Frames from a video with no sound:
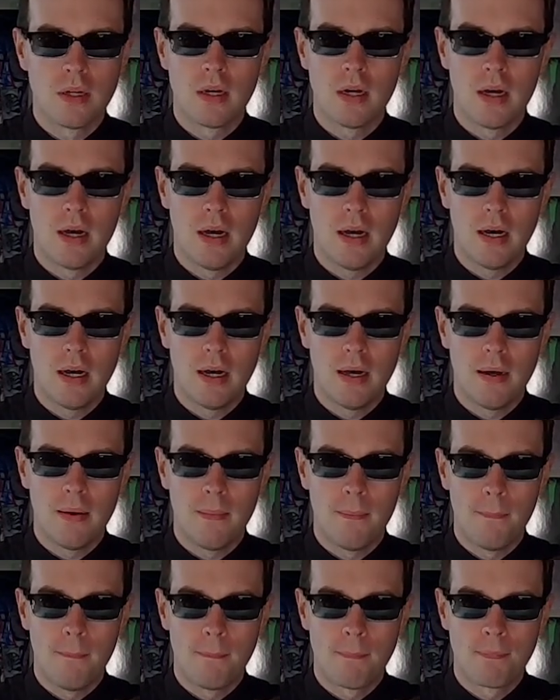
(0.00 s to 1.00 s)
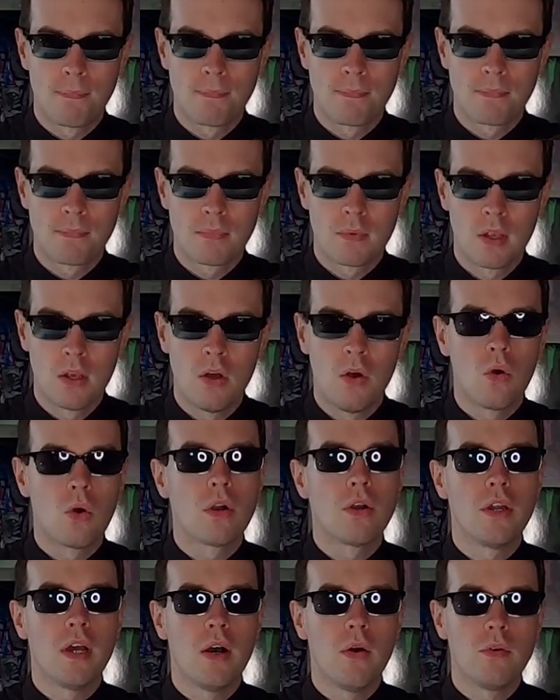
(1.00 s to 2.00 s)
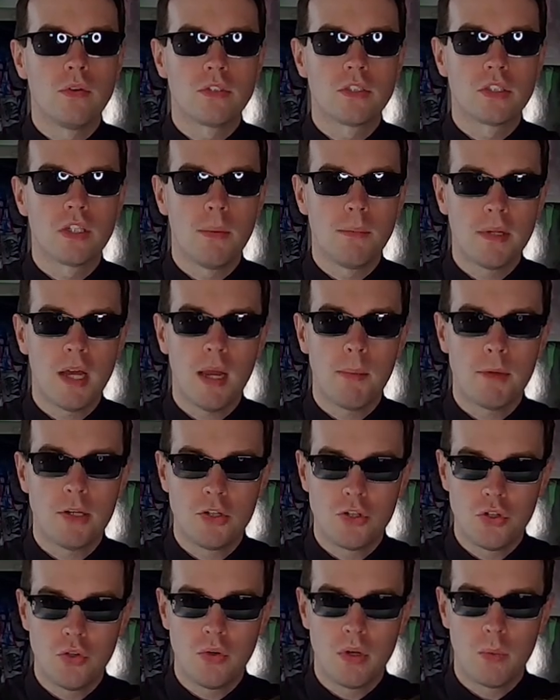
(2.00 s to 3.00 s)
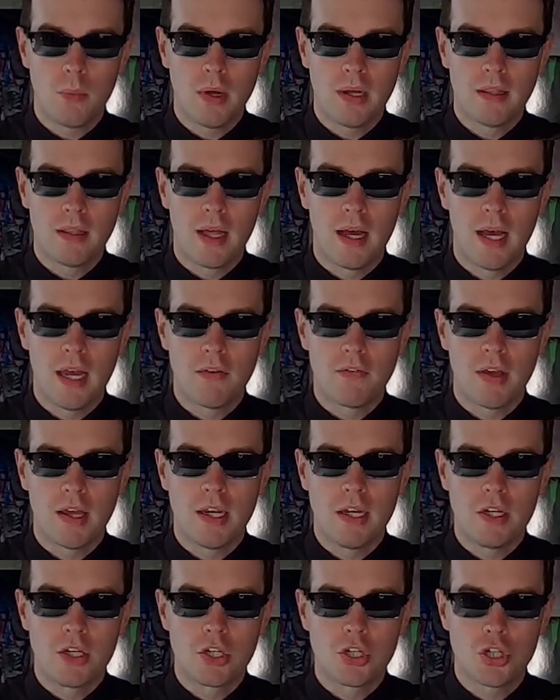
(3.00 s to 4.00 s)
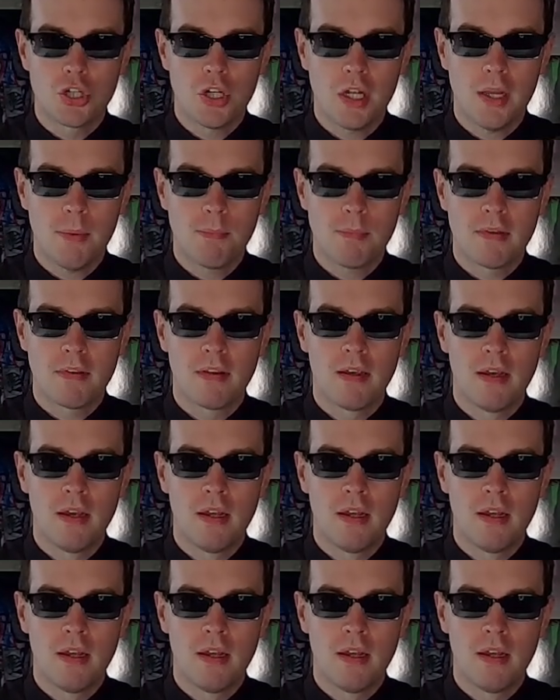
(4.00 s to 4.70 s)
Or no, sometime in June it went live and it shipped.